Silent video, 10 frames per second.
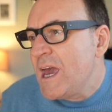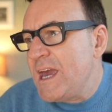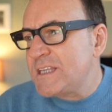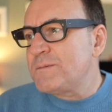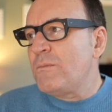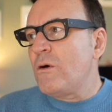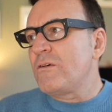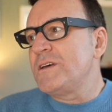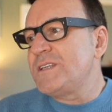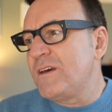it's
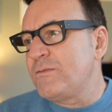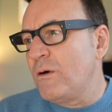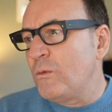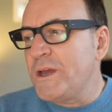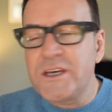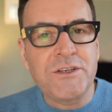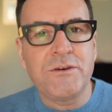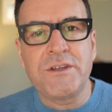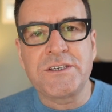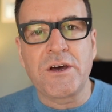more as if, well, we can
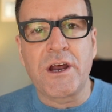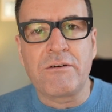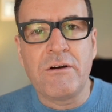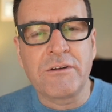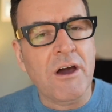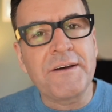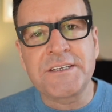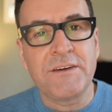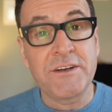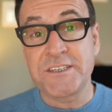do this on our own.
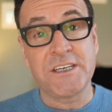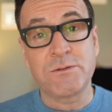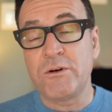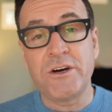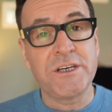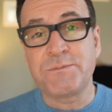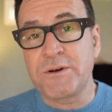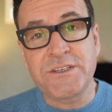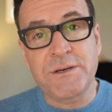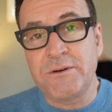God's given us his word, his
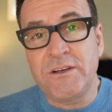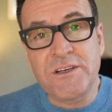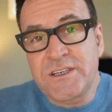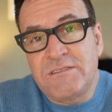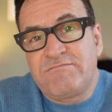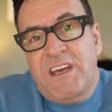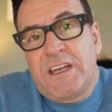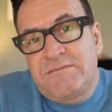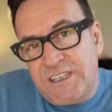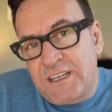principles, and
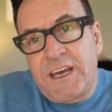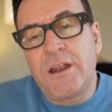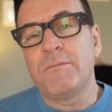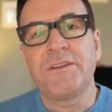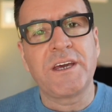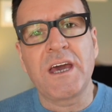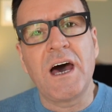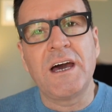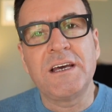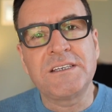kind of said, get on with it,
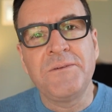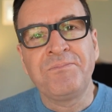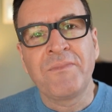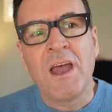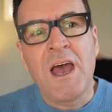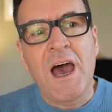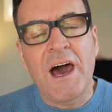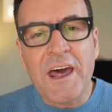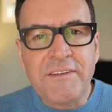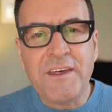guys. And I